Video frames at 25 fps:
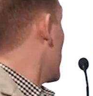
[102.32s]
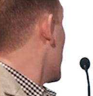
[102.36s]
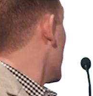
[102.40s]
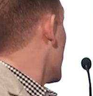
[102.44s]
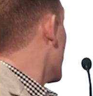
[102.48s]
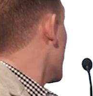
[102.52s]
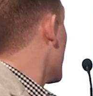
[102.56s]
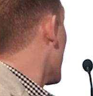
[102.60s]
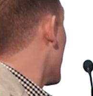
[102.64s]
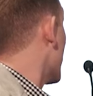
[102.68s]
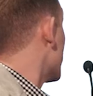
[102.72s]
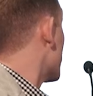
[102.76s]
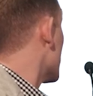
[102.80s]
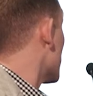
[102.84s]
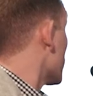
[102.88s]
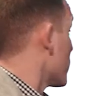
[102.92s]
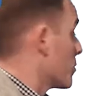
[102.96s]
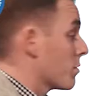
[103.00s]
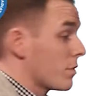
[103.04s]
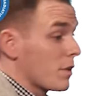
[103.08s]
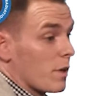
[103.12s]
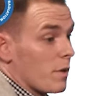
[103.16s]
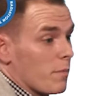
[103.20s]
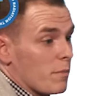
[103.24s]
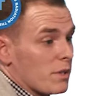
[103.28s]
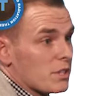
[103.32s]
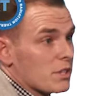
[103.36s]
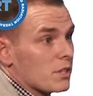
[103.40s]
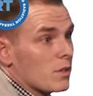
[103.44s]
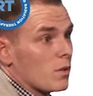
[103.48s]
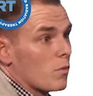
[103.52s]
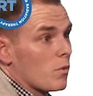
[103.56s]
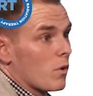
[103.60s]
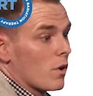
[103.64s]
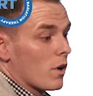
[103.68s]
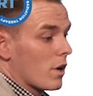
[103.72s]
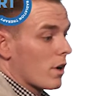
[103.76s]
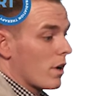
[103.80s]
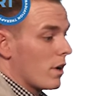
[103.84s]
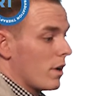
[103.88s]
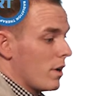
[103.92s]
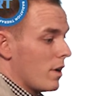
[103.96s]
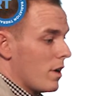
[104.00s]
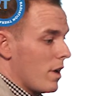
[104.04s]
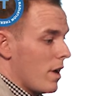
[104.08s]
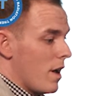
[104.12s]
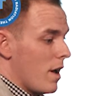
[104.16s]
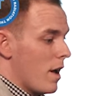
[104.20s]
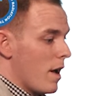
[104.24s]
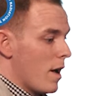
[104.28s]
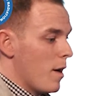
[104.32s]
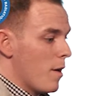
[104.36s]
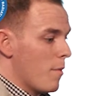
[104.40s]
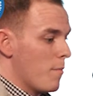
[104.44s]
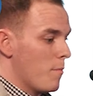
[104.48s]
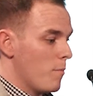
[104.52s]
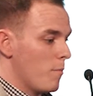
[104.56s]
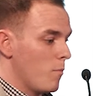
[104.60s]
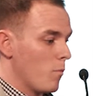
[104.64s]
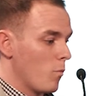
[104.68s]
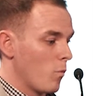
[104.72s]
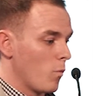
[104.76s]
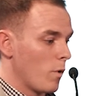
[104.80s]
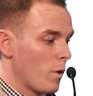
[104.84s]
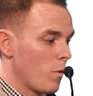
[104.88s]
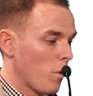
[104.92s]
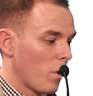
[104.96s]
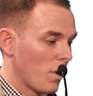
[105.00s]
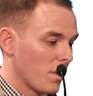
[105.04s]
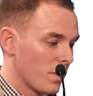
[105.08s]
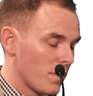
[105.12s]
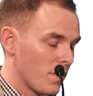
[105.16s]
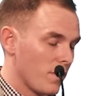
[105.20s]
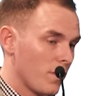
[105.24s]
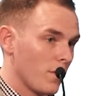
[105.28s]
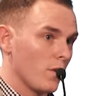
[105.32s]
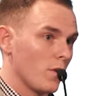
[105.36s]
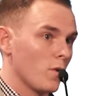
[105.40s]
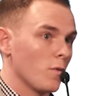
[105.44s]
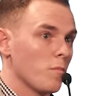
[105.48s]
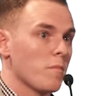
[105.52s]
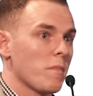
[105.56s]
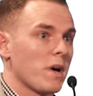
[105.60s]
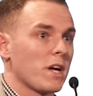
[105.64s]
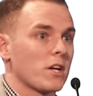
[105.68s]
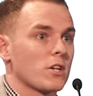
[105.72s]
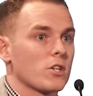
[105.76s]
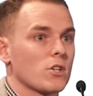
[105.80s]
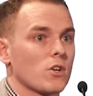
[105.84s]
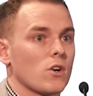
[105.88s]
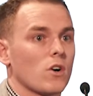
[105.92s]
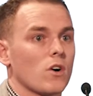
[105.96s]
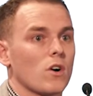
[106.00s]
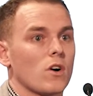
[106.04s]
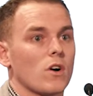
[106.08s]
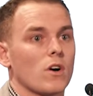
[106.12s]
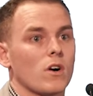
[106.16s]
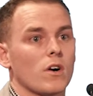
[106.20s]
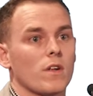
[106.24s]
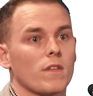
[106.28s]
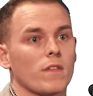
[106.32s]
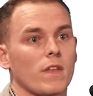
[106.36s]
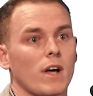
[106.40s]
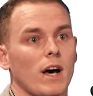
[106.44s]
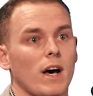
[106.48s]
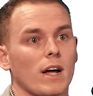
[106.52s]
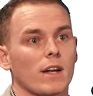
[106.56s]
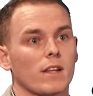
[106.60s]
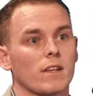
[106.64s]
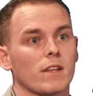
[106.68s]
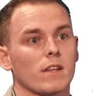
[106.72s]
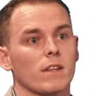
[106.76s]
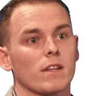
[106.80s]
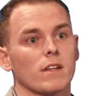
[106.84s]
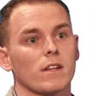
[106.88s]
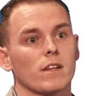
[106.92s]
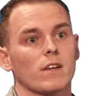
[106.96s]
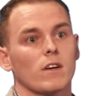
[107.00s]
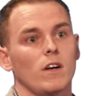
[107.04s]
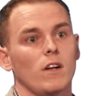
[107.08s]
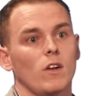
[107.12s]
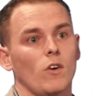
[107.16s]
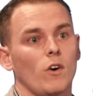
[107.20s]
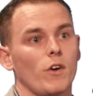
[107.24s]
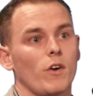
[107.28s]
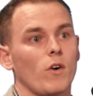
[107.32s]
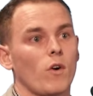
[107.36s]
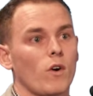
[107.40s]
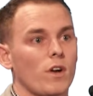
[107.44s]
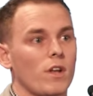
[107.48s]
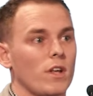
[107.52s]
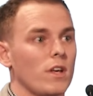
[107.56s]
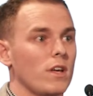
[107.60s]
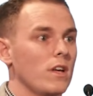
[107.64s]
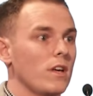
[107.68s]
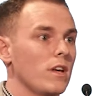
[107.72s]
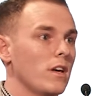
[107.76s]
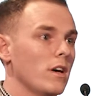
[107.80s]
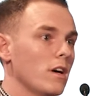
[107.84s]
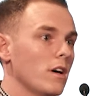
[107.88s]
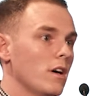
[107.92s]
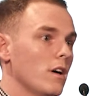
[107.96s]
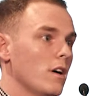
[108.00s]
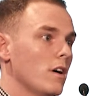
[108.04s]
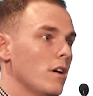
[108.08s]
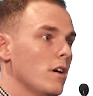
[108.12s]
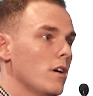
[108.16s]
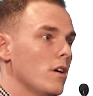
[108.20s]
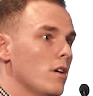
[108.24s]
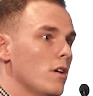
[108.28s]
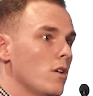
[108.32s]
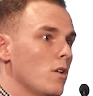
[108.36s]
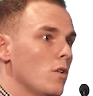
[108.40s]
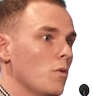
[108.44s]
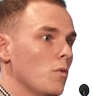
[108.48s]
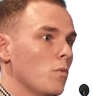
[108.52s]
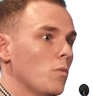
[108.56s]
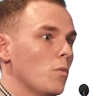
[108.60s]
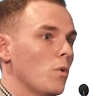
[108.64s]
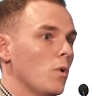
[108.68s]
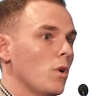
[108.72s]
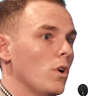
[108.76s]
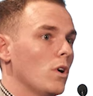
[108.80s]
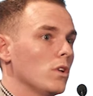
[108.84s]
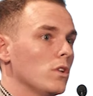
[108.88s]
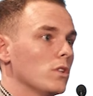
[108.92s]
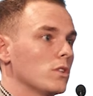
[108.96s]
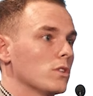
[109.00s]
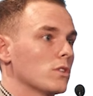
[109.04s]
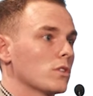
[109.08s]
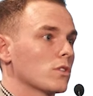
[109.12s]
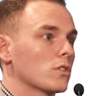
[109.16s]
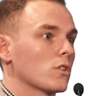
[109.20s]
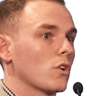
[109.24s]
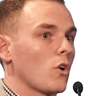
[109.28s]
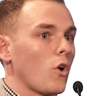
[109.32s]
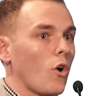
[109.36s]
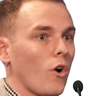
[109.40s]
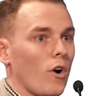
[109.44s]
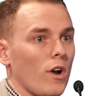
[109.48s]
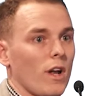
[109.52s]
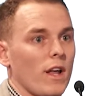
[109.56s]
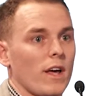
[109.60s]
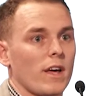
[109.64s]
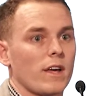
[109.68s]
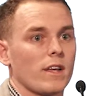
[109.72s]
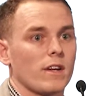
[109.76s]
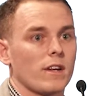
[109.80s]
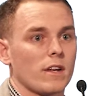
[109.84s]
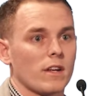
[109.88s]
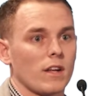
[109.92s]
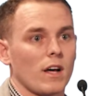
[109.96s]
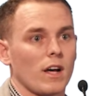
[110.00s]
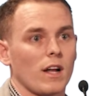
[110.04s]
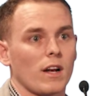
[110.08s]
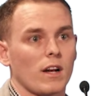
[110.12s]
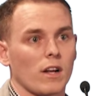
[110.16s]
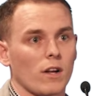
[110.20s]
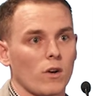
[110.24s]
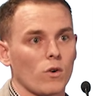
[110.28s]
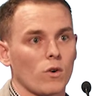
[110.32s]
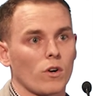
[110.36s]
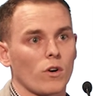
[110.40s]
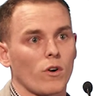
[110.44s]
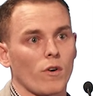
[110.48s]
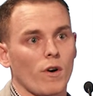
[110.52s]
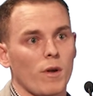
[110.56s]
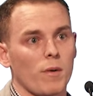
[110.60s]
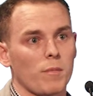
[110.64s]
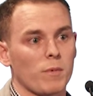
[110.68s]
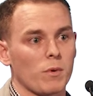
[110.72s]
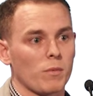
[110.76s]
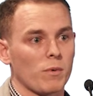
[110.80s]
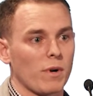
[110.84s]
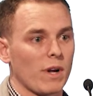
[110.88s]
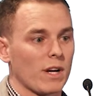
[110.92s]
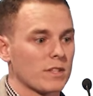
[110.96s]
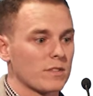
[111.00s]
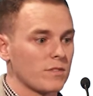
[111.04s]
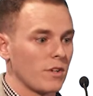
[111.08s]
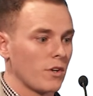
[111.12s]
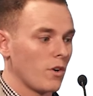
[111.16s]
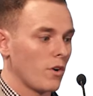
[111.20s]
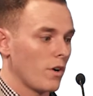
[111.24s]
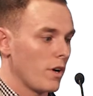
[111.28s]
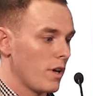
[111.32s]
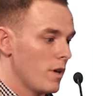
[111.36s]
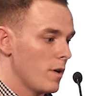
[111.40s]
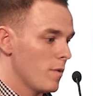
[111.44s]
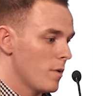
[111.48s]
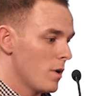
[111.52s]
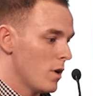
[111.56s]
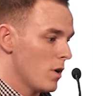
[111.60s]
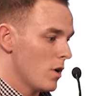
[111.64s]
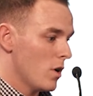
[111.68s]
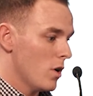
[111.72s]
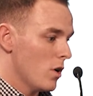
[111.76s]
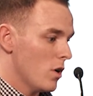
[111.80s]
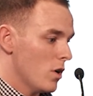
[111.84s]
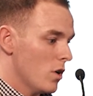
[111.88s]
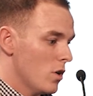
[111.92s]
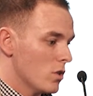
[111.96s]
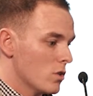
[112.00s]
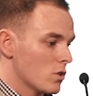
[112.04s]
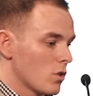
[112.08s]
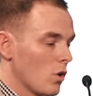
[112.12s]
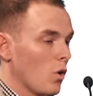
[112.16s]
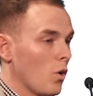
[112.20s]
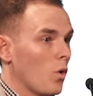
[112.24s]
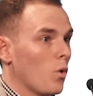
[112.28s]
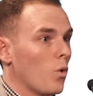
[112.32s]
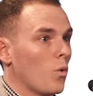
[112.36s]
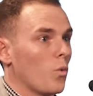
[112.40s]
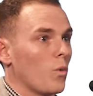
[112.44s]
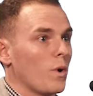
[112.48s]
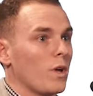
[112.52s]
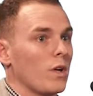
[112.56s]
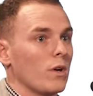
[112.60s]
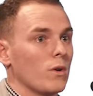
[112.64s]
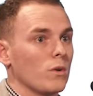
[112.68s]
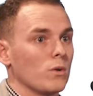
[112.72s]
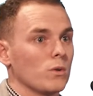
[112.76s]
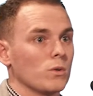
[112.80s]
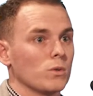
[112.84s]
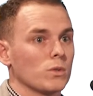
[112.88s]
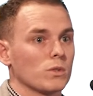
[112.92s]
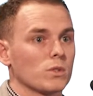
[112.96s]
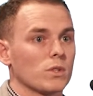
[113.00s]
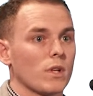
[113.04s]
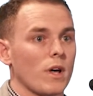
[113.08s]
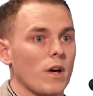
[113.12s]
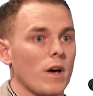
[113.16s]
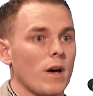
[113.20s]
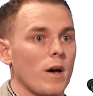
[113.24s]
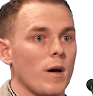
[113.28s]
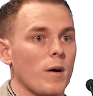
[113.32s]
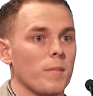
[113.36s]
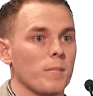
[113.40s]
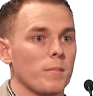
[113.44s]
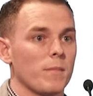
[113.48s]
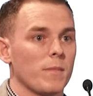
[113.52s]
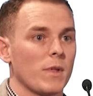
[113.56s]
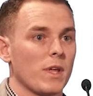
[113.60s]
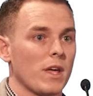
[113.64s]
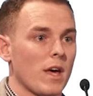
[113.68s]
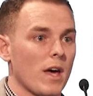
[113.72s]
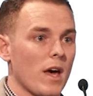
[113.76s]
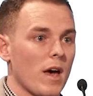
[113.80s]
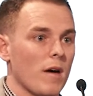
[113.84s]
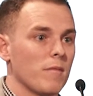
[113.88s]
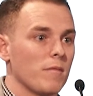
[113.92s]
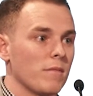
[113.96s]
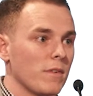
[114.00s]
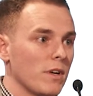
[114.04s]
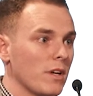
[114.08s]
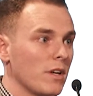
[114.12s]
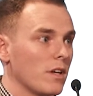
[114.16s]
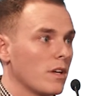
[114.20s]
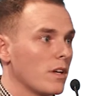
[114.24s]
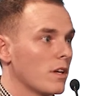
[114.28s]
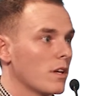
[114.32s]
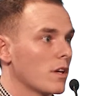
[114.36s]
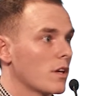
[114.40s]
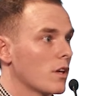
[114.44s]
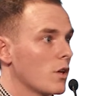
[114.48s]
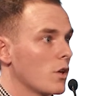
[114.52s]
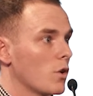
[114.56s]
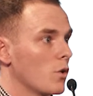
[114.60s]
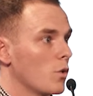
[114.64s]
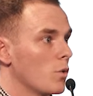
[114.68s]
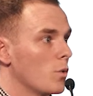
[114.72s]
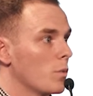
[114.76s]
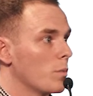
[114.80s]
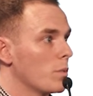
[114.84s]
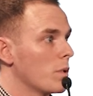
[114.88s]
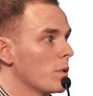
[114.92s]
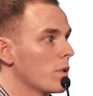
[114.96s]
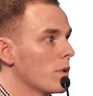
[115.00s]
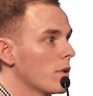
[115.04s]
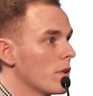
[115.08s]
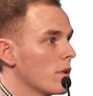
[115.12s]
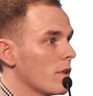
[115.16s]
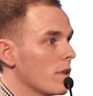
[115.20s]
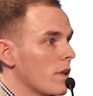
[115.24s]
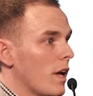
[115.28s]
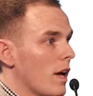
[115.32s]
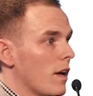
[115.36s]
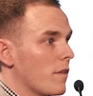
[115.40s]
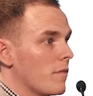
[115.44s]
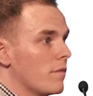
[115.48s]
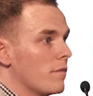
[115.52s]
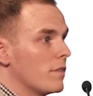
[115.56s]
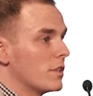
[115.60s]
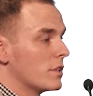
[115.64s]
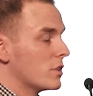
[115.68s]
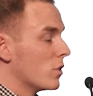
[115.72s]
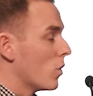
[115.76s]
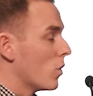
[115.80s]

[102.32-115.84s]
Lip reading: In terms of commissioning work, we wanted to make sure that Align RT was correlated and in good agreement with XCI. So we used the MV cube that Vision